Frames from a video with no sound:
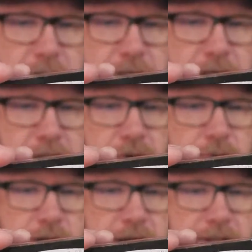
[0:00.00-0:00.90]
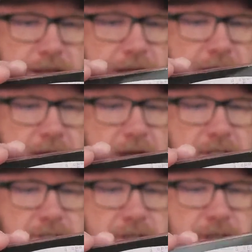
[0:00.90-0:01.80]
yellow around the
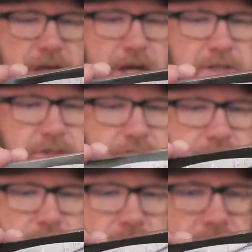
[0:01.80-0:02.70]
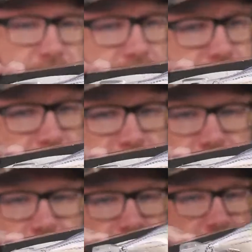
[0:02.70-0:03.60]
eyes, and a nice,
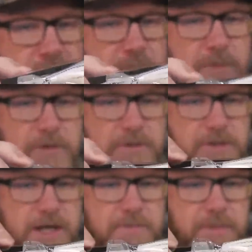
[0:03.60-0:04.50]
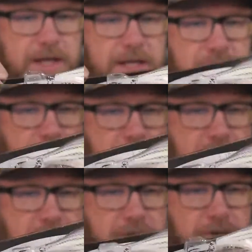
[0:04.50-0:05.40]
looks like a striper, striped bass
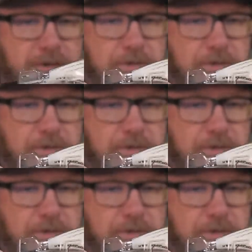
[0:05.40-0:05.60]
pattern.